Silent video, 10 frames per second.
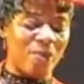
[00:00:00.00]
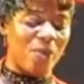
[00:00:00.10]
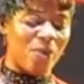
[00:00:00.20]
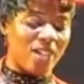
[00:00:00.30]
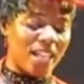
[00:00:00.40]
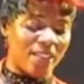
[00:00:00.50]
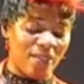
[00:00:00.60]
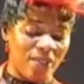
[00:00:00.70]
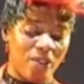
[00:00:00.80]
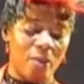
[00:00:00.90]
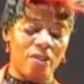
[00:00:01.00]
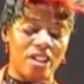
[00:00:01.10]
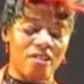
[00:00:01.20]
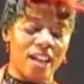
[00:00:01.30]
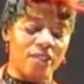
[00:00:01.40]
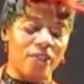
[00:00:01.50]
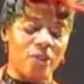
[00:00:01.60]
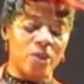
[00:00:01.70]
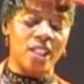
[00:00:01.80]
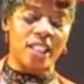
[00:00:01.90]
warning from a
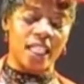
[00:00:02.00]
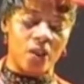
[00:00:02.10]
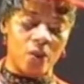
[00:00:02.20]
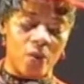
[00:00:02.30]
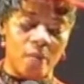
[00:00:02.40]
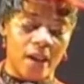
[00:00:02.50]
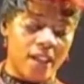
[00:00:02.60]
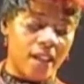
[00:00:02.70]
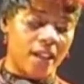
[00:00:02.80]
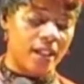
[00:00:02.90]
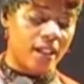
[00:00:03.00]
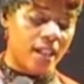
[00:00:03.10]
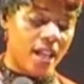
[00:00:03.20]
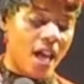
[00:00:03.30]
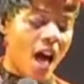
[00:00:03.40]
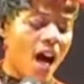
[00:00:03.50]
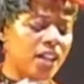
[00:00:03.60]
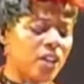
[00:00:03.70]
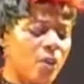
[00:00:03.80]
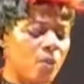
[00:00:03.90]
regretful single mother. I
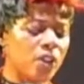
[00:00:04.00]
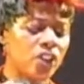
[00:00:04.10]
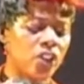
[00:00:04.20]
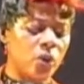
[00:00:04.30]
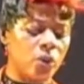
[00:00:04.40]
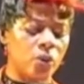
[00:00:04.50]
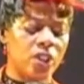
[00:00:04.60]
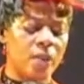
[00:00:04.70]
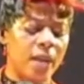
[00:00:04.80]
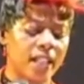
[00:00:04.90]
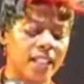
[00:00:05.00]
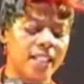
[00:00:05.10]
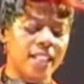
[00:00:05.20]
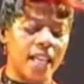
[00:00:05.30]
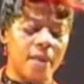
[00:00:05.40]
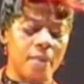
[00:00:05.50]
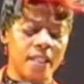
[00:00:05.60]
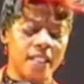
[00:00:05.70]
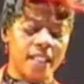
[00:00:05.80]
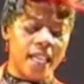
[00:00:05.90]
don't want you to make the same
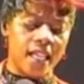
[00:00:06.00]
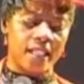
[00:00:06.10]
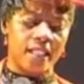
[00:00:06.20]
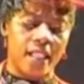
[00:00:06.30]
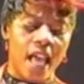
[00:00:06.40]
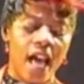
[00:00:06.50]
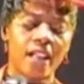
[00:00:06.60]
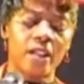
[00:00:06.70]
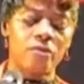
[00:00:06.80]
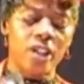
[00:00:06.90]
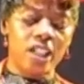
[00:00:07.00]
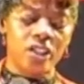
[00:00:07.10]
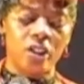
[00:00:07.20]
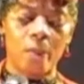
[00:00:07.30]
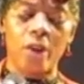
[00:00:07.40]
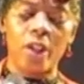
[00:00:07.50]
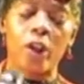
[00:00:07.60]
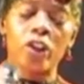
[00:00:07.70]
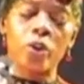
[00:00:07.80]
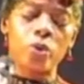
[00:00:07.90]
mistakes and then reach to the point
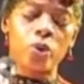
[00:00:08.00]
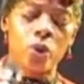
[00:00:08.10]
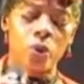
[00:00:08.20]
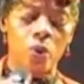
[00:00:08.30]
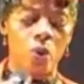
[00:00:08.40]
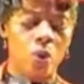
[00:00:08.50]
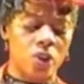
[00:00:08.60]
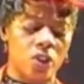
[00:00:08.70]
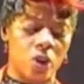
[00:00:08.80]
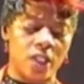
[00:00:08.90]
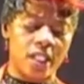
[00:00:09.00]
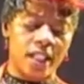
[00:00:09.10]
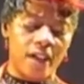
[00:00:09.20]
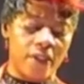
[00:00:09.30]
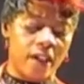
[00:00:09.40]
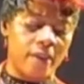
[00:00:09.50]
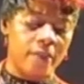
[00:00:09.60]
where you too also discover